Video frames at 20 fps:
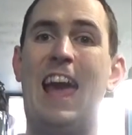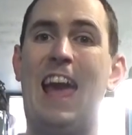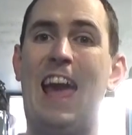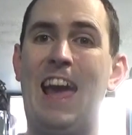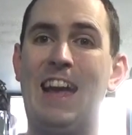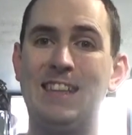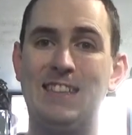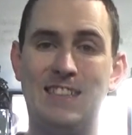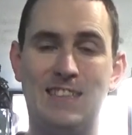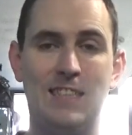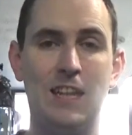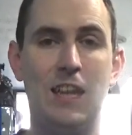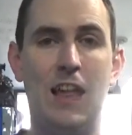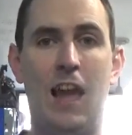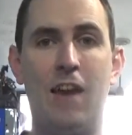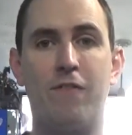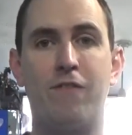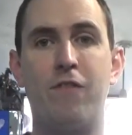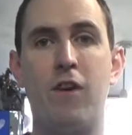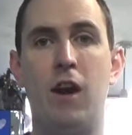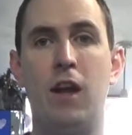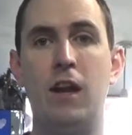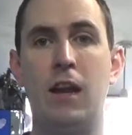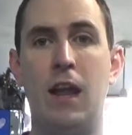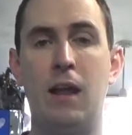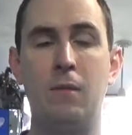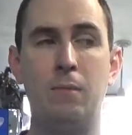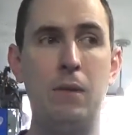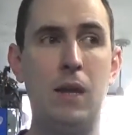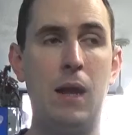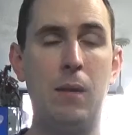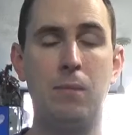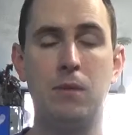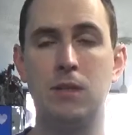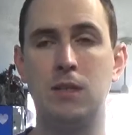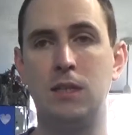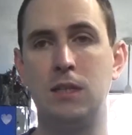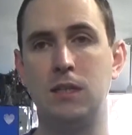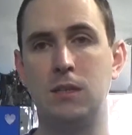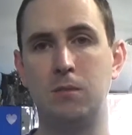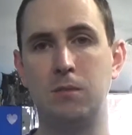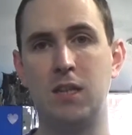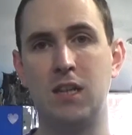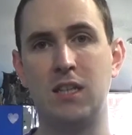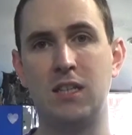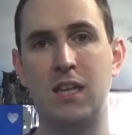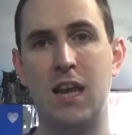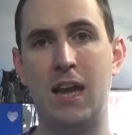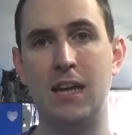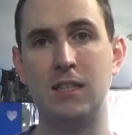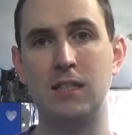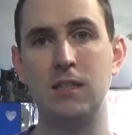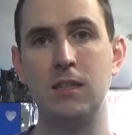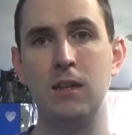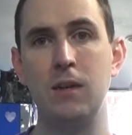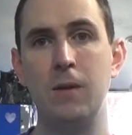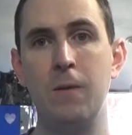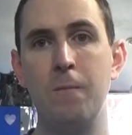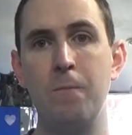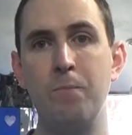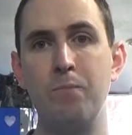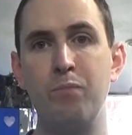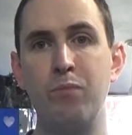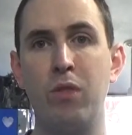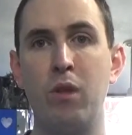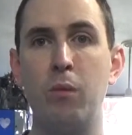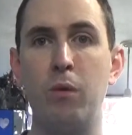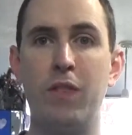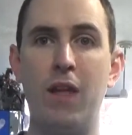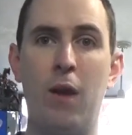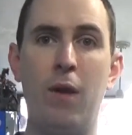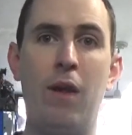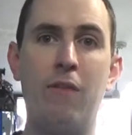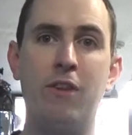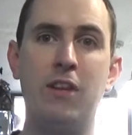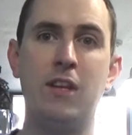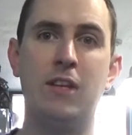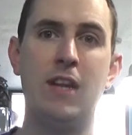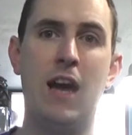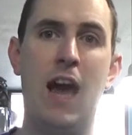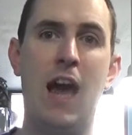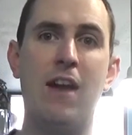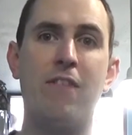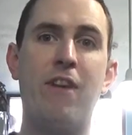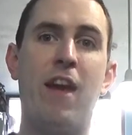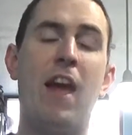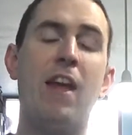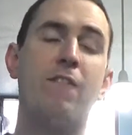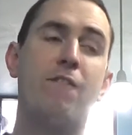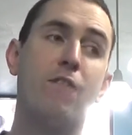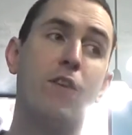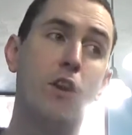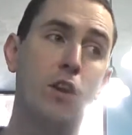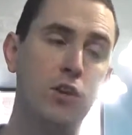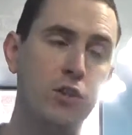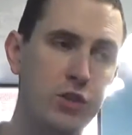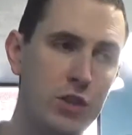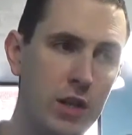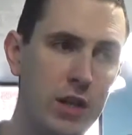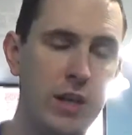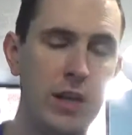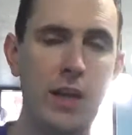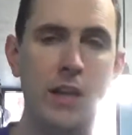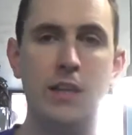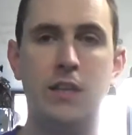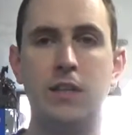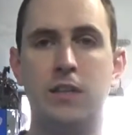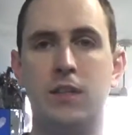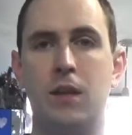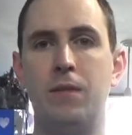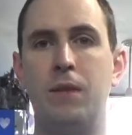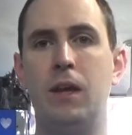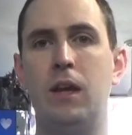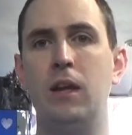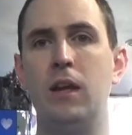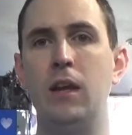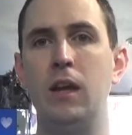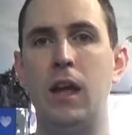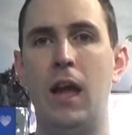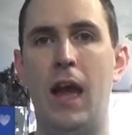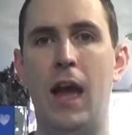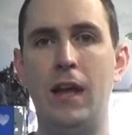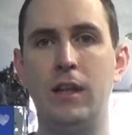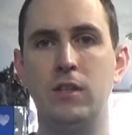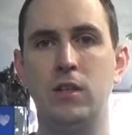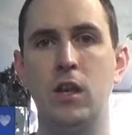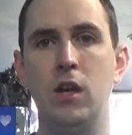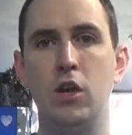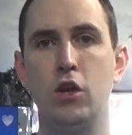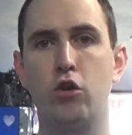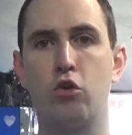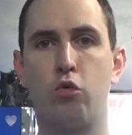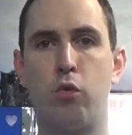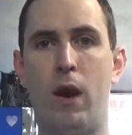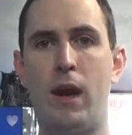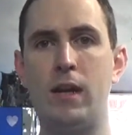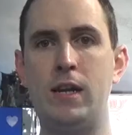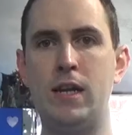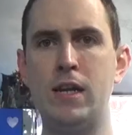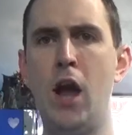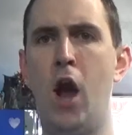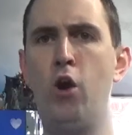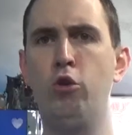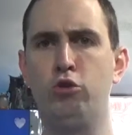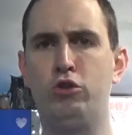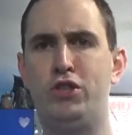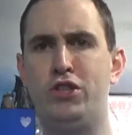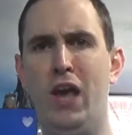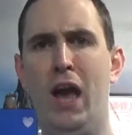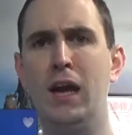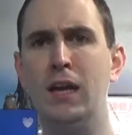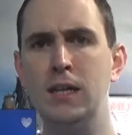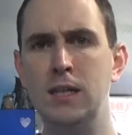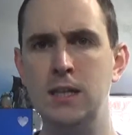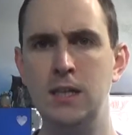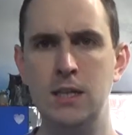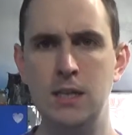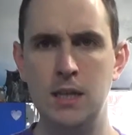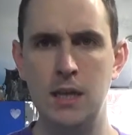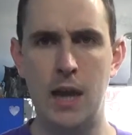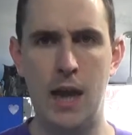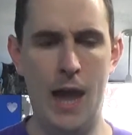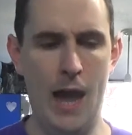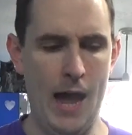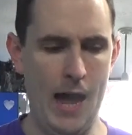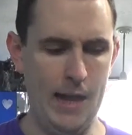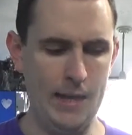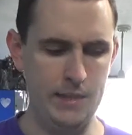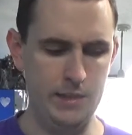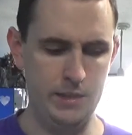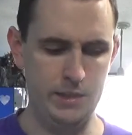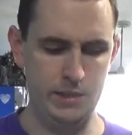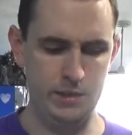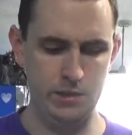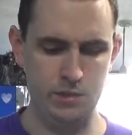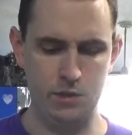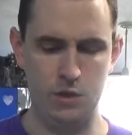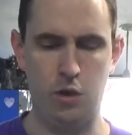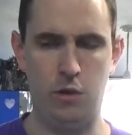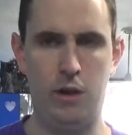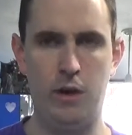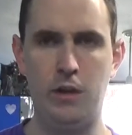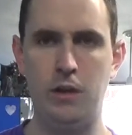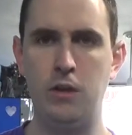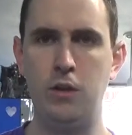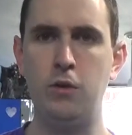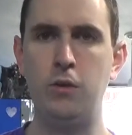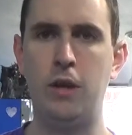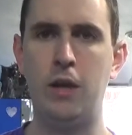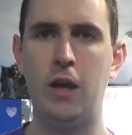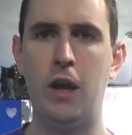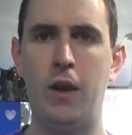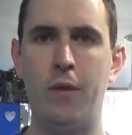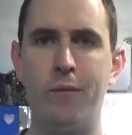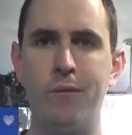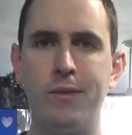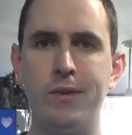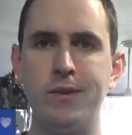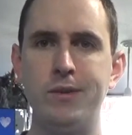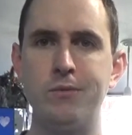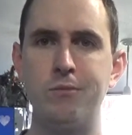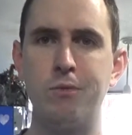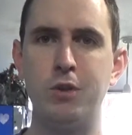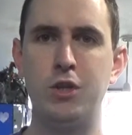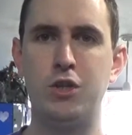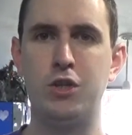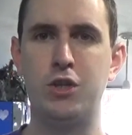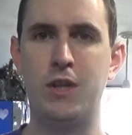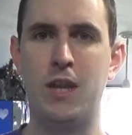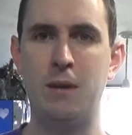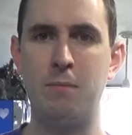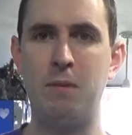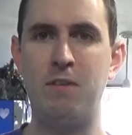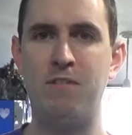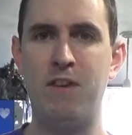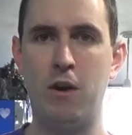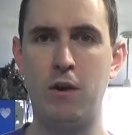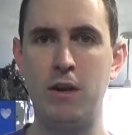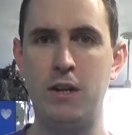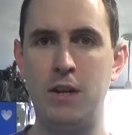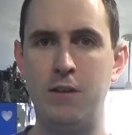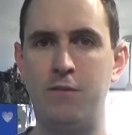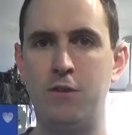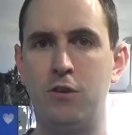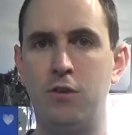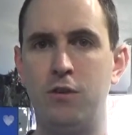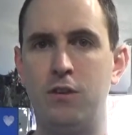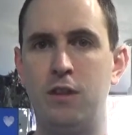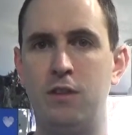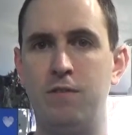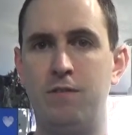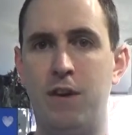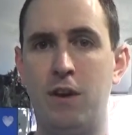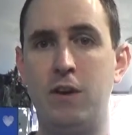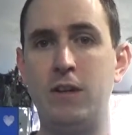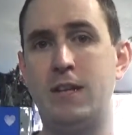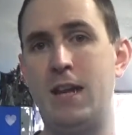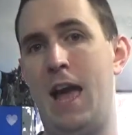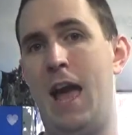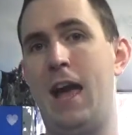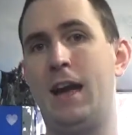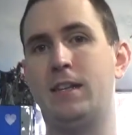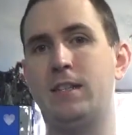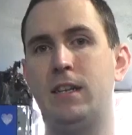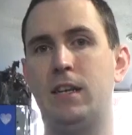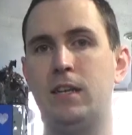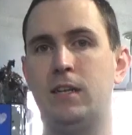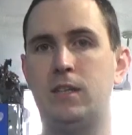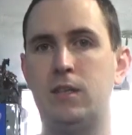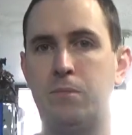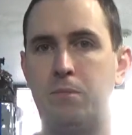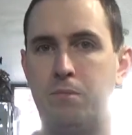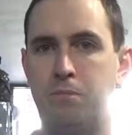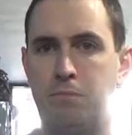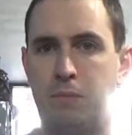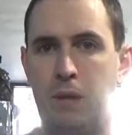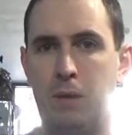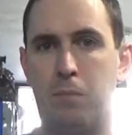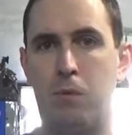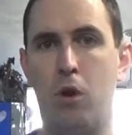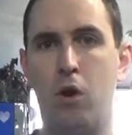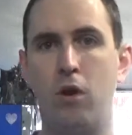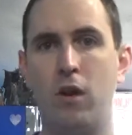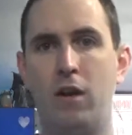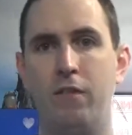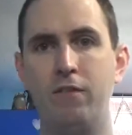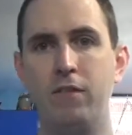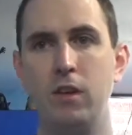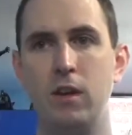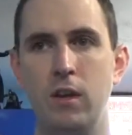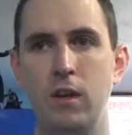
and still have fun and be able to see some success without having to dive headfirst into something as grandiose as current Yu-Gi-Oh!, which can be very difficult and very taxing to be a part of.